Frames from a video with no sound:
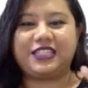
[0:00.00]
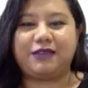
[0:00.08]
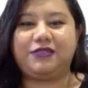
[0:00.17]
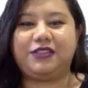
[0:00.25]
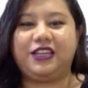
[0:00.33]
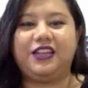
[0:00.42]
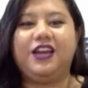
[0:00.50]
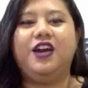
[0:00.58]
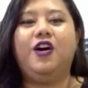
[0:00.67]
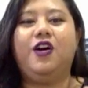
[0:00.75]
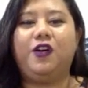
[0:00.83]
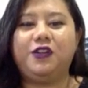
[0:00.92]
accepted.
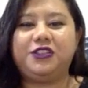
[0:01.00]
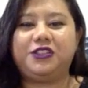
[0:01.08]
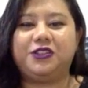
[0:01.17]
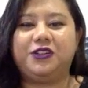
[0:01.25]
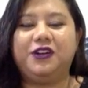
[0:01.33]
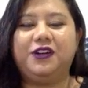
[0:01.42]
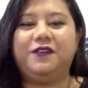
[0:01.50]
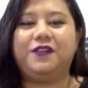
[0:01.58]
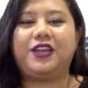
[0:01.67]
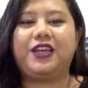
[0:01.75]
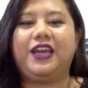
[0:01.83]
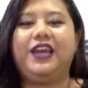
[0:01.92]
Also,
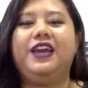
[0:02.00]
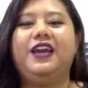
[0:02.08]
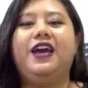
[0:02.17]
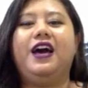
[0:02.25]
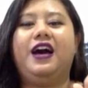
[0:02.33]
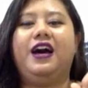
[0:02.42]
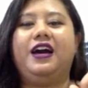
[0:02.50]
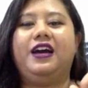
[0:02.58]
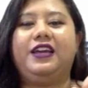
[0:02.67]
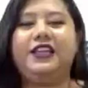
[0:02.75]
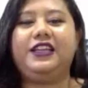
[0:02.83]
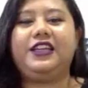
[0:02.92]
okay,
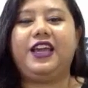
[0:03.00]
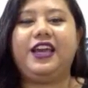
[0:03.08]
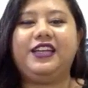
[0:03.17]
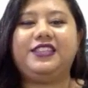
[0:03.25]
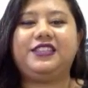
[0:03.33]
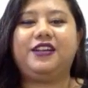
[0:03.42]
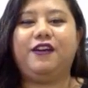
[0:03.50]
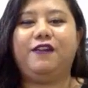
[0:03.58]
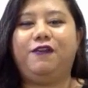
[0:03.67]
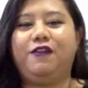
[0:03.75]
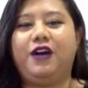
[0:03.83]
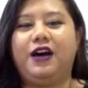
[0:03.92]
in
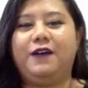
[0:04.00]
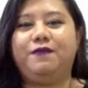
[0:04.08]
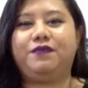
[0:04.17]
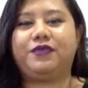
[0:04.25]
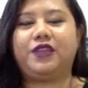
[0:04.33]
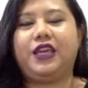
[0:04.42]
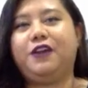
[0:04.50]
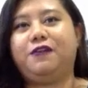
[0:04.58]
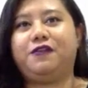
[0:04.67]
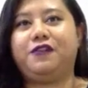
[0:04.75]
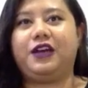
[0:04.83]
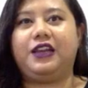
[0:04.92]
case
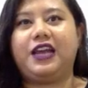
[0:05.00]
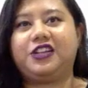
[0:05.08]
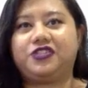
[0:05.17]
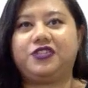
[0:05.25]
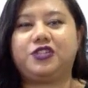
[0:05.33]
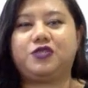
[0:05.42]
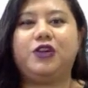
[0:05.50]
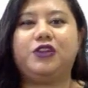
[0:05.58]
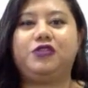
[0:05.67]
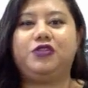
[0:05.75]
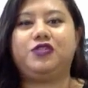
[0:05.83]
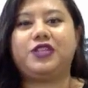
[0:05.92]
if lecturers
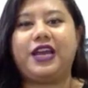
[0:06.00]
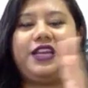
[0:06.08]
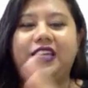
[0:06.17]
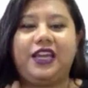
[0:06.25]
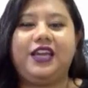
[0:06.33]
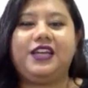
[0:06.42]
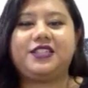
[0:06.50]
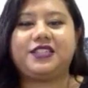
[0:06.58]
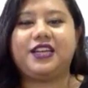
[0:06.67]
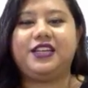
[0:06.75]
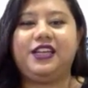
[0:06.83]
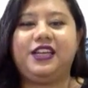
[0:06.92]
want to use any case
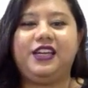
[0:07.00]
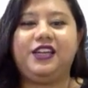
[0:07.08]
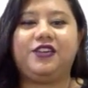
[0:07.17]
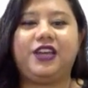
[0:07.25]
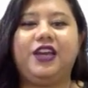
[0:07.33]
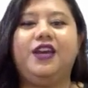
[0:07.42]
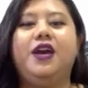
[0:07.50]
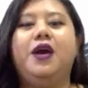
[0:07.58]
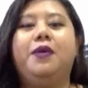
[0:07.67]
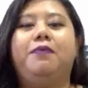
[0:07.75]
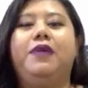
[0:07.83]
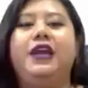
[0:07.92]
study, okay,
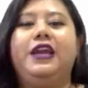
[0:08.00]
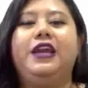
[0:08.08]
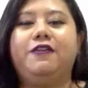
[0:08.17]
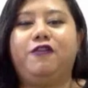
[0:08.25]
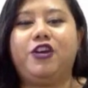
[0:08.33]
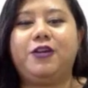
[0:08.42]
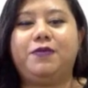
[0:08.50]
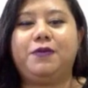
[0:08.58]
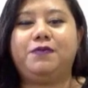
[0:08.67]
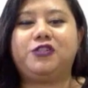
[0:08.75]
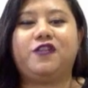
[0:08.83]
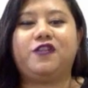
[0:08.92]
for the
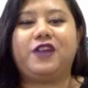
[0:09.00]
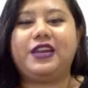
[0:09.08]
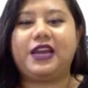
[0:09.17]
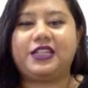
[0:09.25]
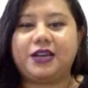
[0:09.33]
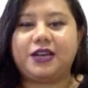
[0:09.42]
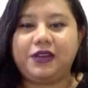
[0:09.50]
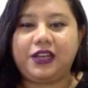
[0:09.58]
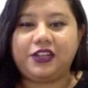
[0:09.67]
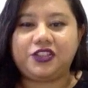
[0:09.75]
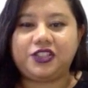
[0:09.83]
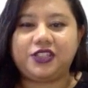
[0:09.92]
purpose of an
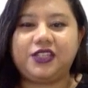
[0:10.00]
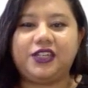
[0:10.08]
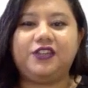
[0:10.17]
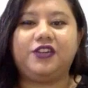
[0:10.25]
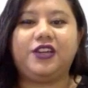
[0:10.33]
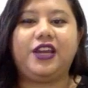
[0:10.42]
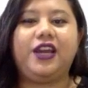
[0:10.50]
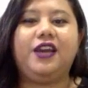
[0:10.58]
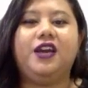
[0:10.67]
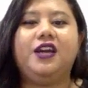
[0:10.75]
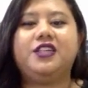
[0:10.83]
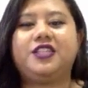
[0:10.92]
examination,
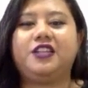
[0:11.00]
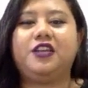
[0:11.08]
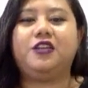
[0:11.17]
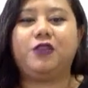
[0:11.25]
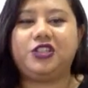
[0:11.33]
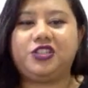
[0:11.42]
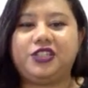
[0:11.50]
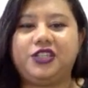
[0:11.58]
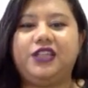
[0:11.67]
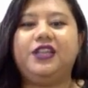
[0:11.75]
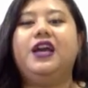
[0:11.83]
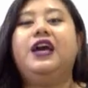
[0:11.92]
okay, setting
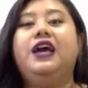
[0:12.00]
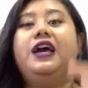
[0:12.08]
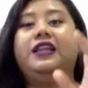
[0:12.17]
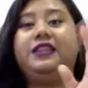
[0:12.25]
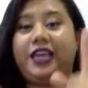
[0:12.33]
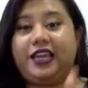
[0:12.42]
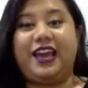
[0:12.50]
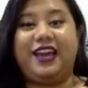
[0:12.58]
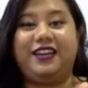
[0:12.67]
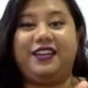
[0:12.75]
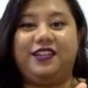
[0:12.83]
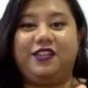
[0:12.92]
question, they
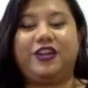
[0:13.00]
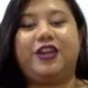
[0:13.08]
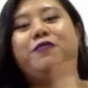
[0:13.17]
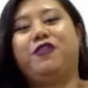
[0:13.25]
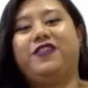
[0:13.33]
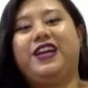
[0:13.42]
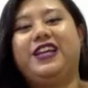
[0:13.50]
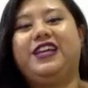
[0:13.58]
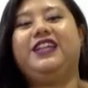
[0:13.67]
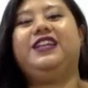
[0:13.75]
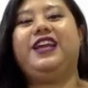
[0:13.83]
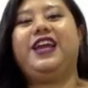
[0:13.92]
can, okay,
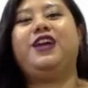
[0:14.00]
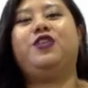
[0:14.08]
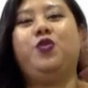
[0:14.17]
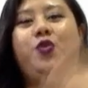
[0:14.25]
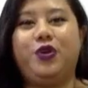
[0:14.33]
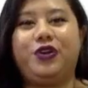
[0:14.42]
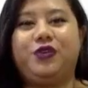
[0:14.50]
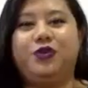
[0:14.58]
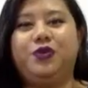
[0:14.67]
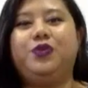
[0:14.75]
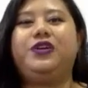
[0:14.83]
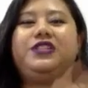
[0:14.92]
provided they quote
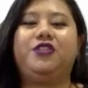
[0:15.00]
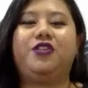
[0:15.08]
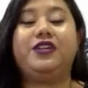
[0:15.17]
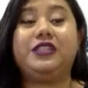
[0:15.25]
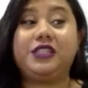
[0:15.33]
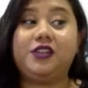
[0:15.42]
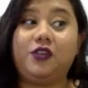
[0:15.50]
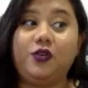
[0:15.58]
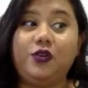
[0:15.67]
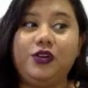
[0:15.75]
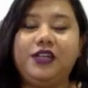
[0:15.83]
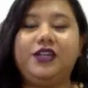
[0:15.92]
who is the original
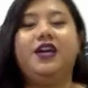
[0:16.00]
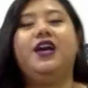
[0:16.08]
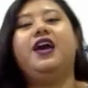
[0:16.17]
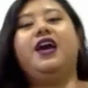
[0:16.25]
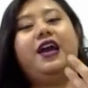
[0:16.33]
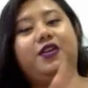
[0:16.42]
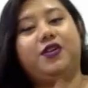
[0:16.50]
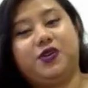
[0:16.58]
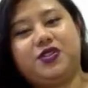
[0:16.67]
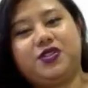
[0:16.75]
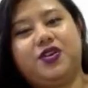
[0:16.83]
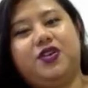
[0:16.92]
owner, and
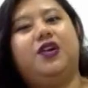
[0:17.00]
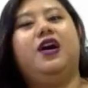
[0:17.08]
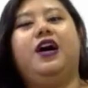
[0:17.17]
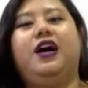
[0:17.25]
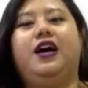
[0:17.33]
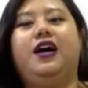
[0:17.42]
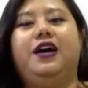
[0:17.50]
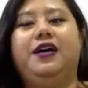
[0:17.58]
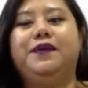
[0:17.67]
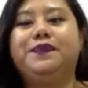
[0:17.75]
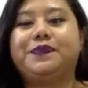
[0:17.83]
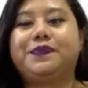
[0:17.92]
also
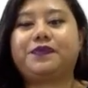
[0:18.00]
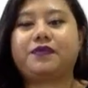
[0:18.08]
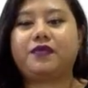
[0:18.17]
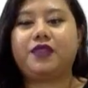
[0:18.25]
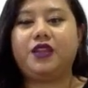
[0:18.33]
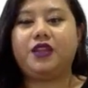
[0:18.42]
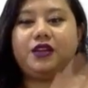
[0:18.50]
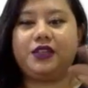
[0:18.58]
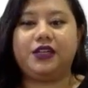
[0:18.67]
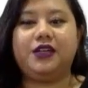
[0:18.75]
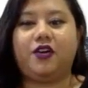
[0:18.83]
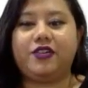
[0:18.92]

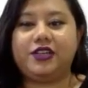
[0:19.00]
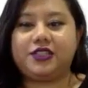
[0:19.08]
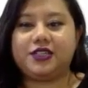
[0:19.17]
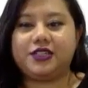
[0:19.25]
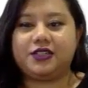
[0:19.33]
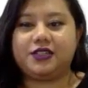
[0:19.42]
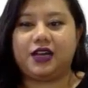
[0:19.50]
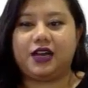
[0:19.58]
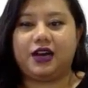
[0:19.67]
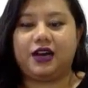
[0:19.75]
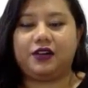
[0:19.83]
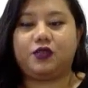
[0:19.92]
the original
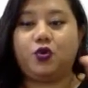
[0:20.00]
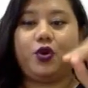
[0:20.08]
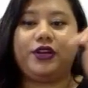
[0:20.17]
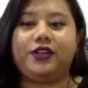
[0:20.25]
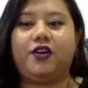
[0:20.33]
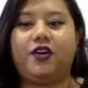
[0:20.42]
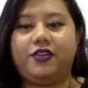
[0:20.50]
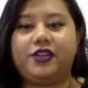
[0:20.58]
quote the